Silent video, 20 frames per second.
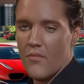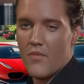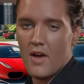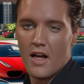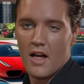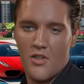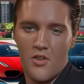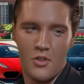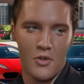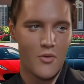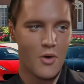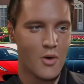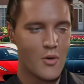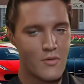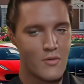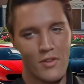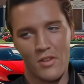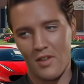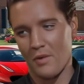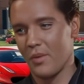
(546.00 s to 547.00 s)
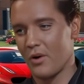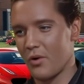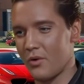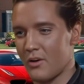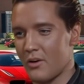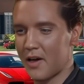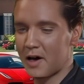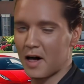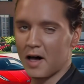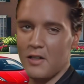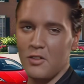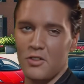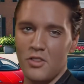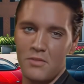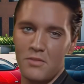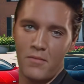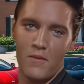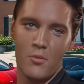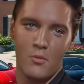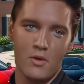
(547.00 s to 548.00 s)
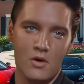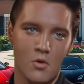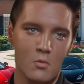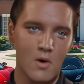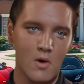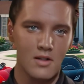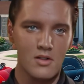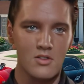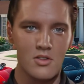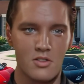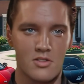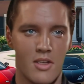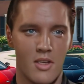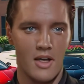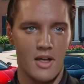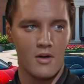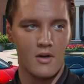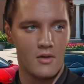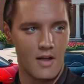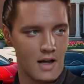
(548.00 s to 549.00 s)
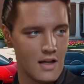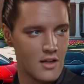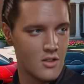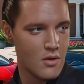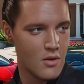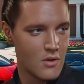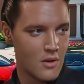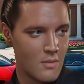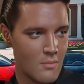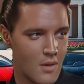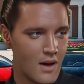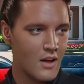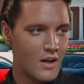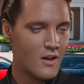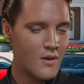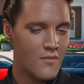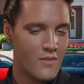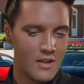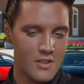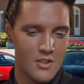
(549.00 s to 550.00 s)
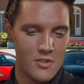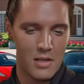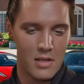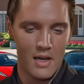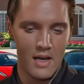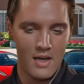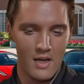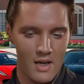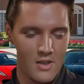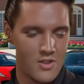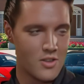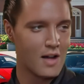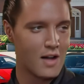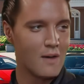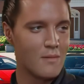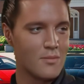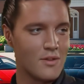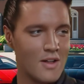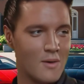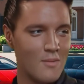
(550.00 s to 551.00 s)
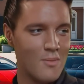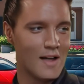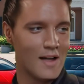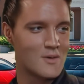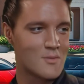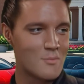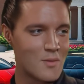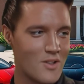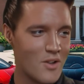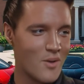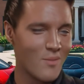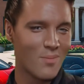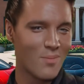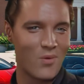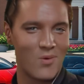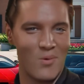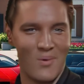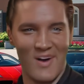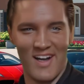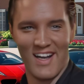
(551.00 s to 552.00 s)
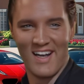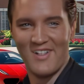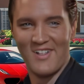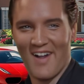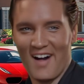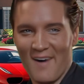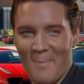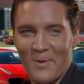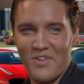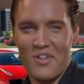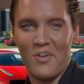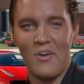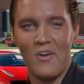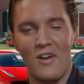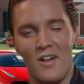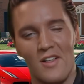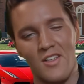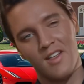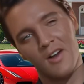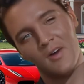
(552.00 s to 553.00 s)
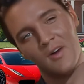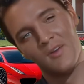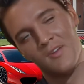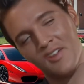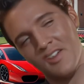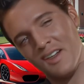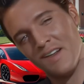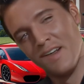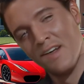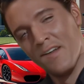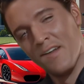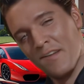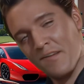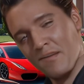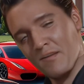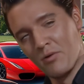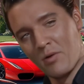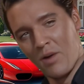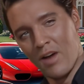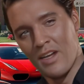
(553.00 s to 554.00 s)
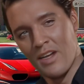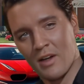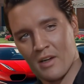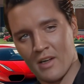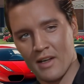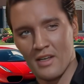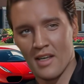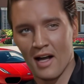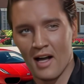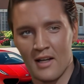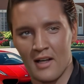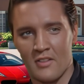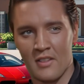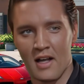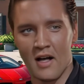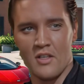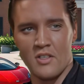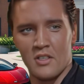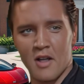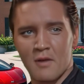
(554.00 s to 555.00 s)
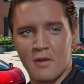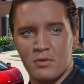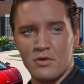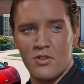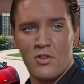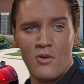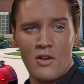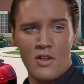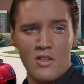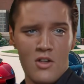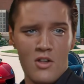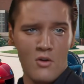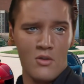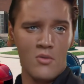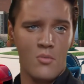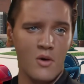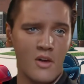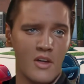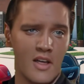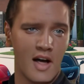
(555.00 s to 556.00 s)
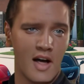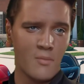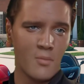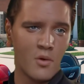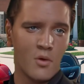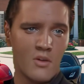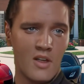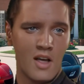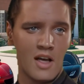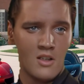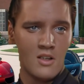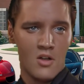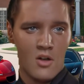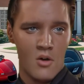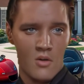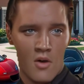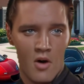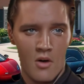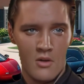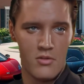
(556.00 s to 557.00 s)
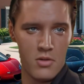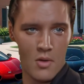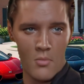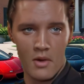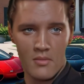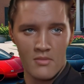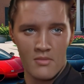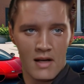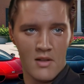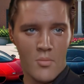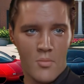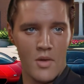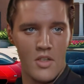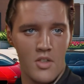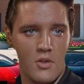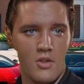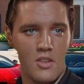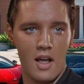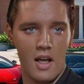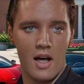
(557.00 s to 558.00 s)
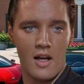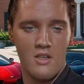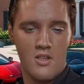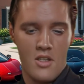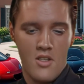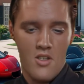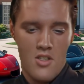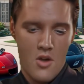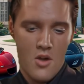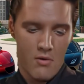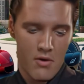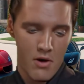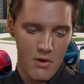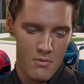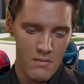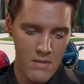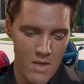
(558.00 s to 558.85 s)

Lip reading: to faster growth in the middle class, real wages, and international competitiveness. Jobs and investments are pouring into opportunity zones. Created nearly 9,000 opportunity zones where capital gains on long-term investments are taxed at zero.